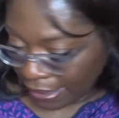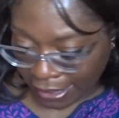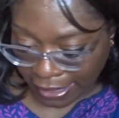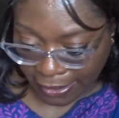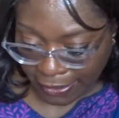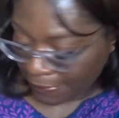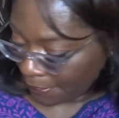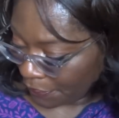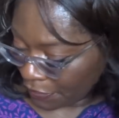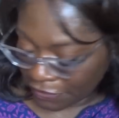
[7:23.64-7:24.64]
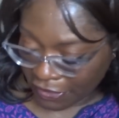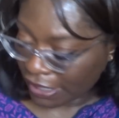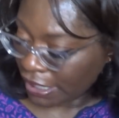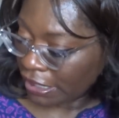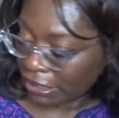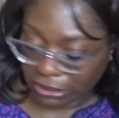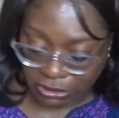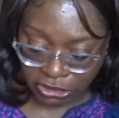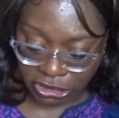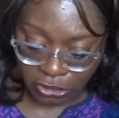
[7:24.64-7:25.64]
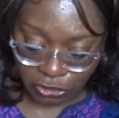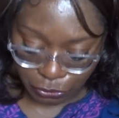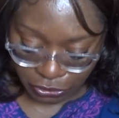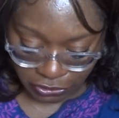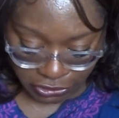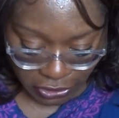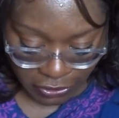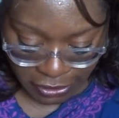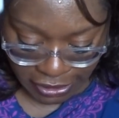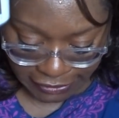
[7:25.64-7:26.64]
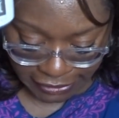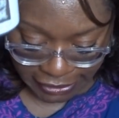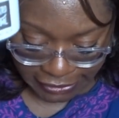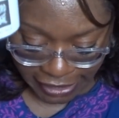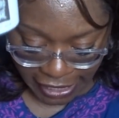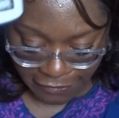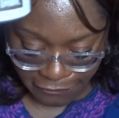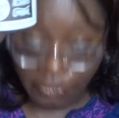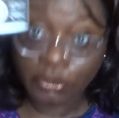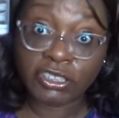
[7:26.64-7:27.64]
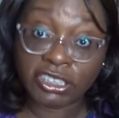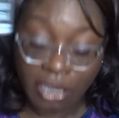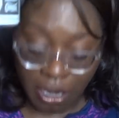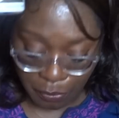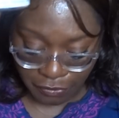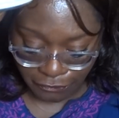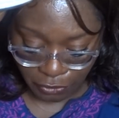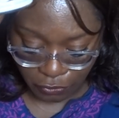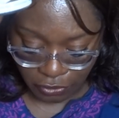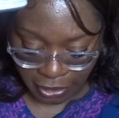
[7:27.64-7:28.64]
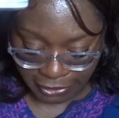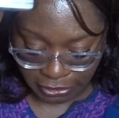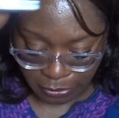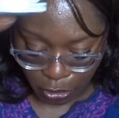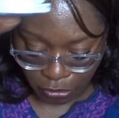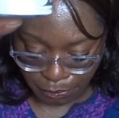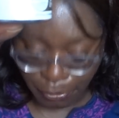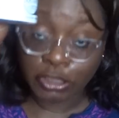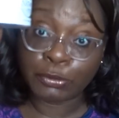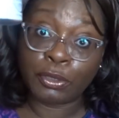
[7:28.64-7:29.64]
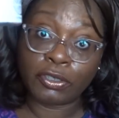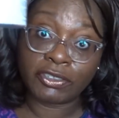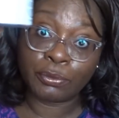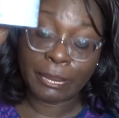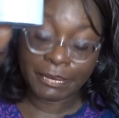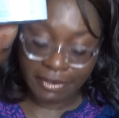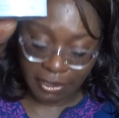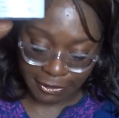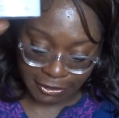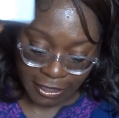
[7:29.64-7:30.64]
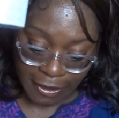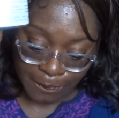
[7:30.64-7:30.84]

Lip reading: The deodorant. So this is a 4-star reviewed item on a Birchbox website.